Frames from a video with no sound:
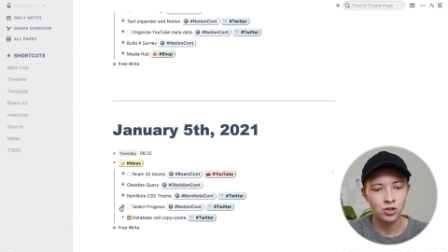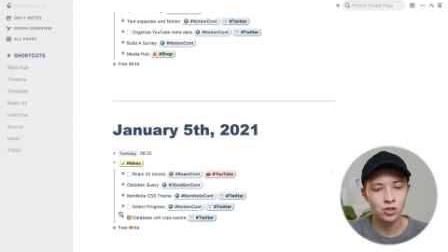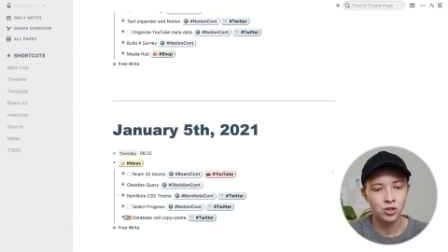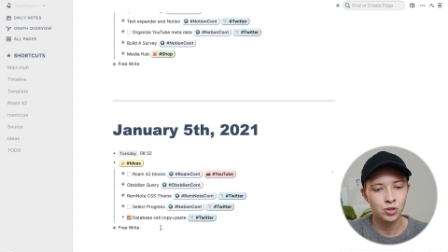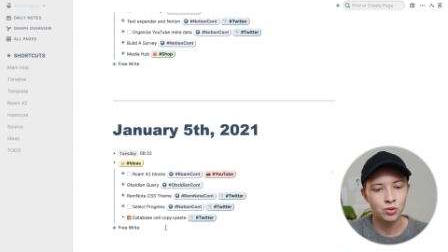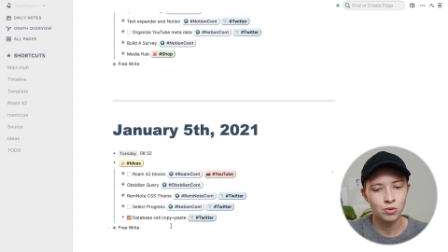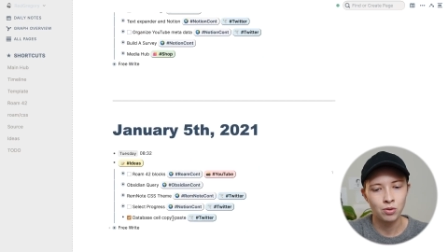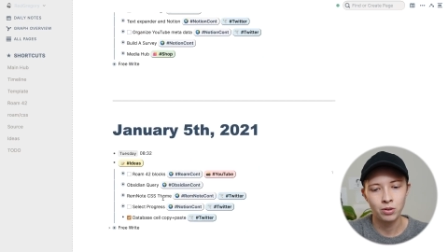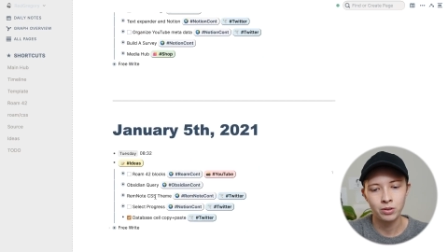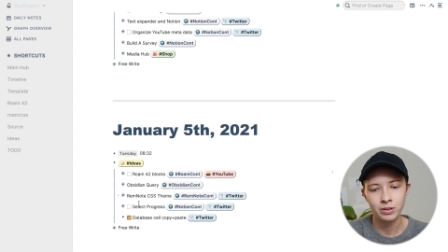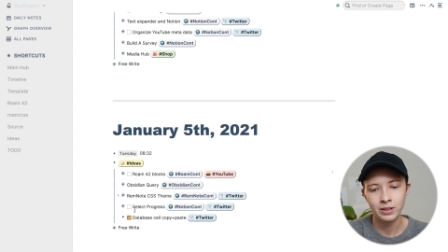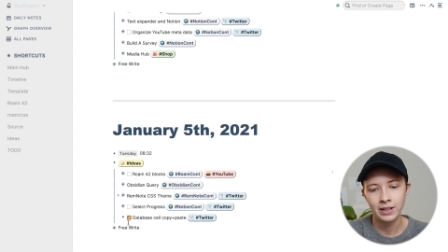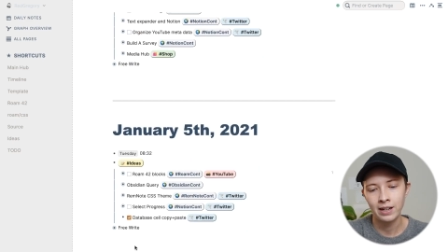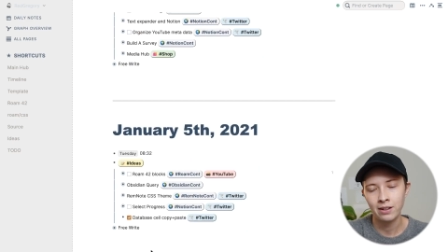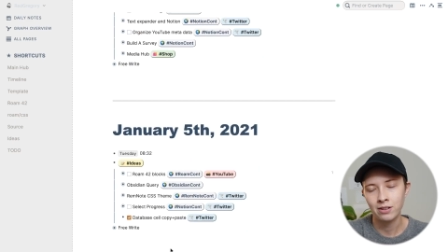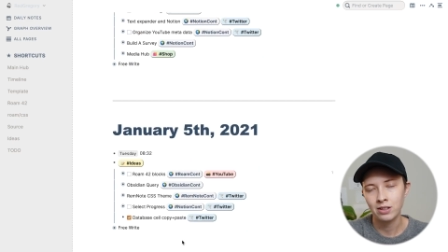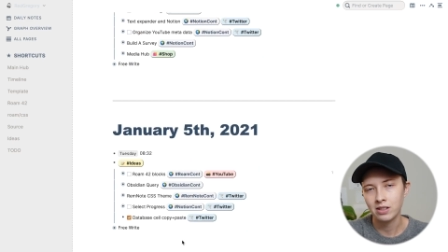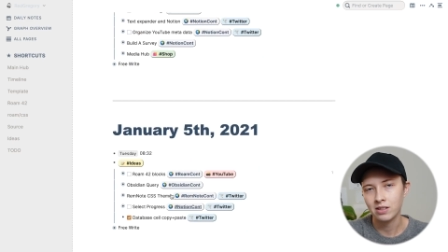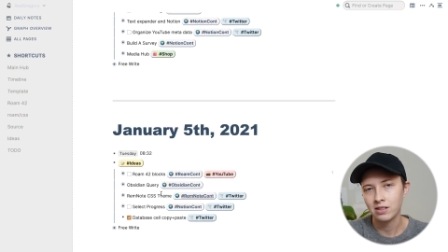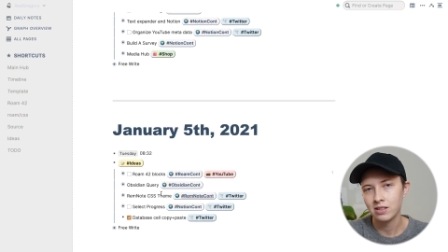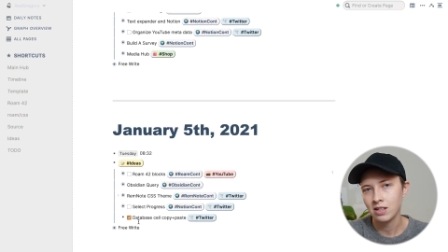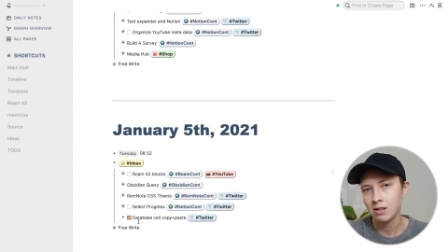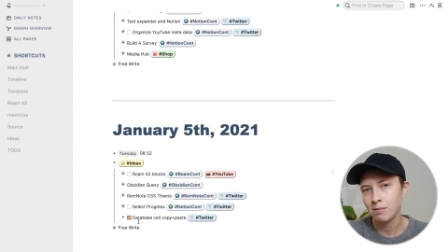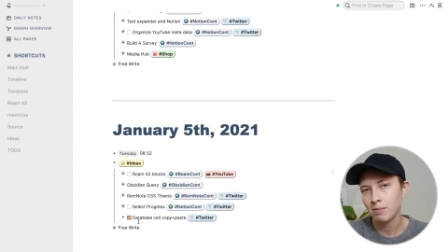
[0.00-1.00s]
just scroll
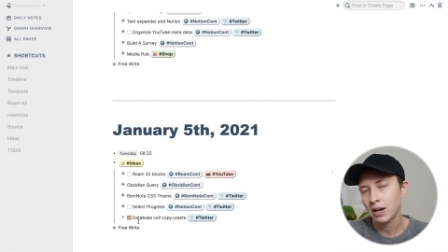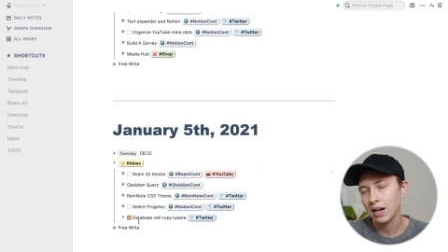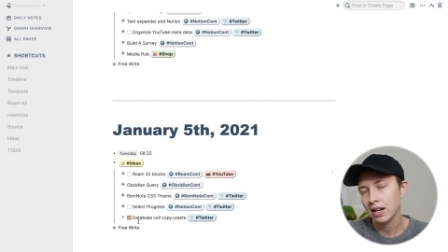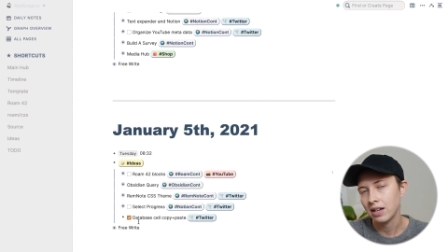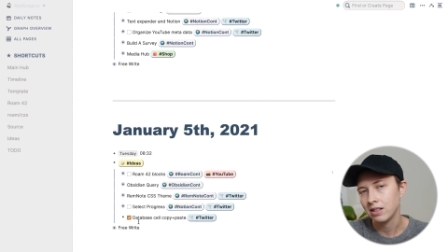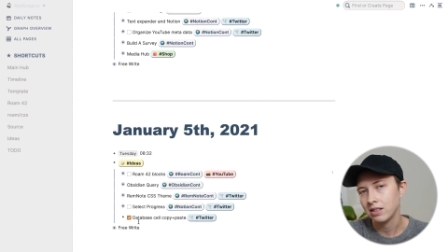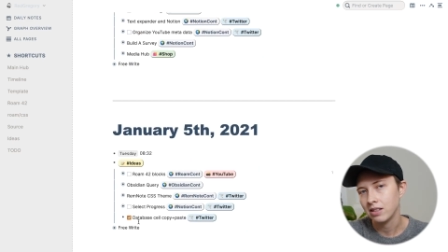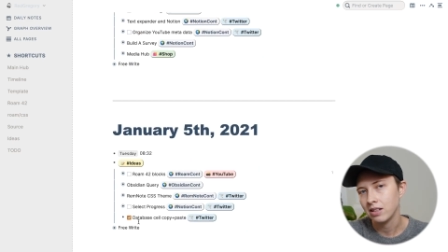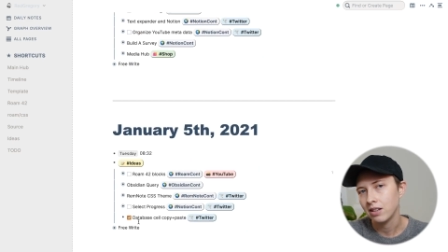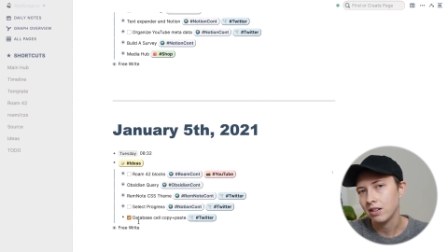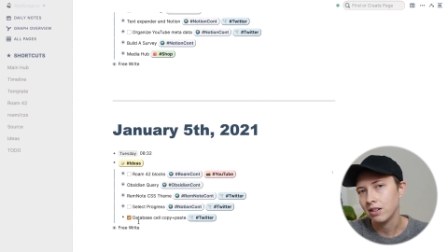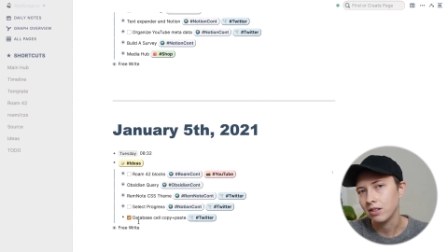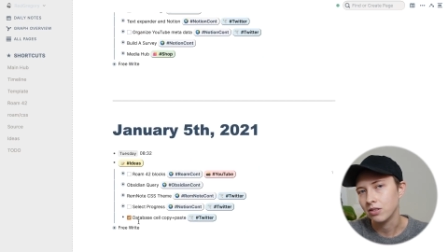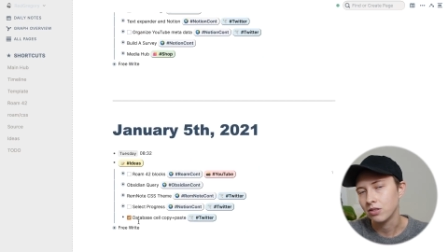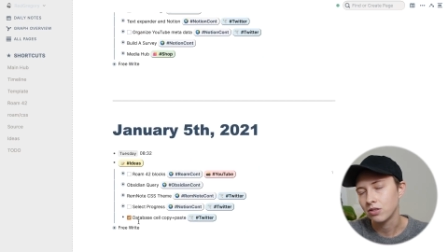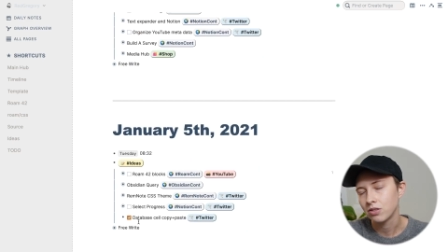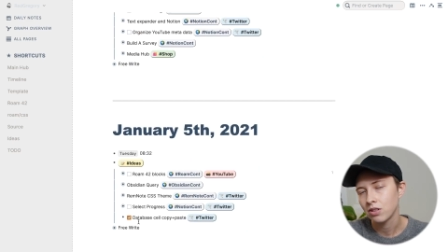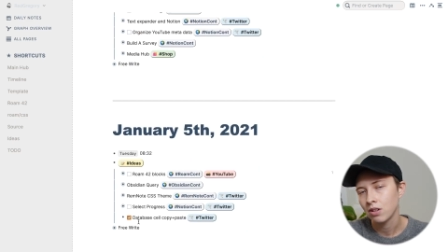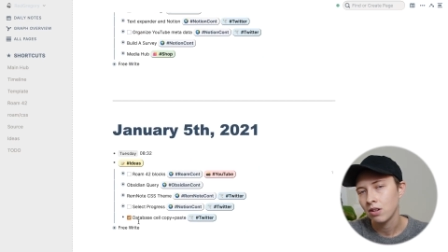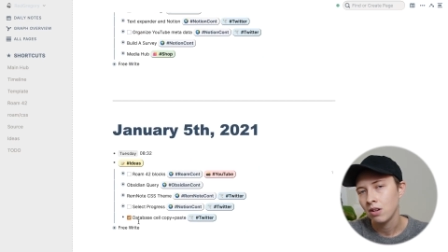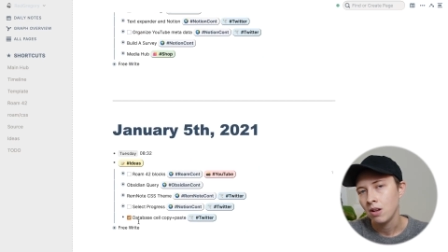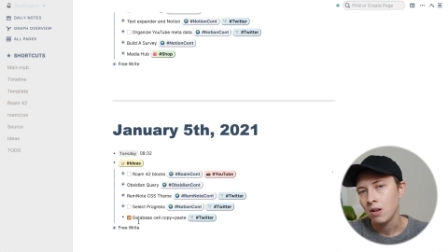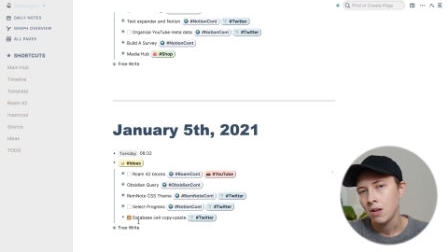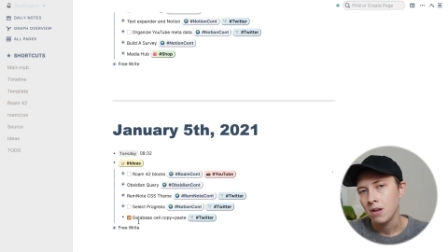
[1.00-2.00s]
down and see my
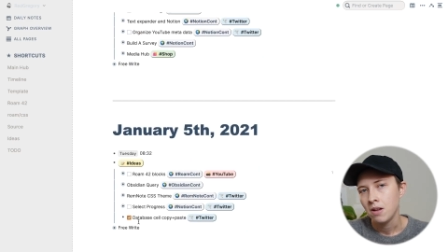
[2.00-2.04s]
ideas.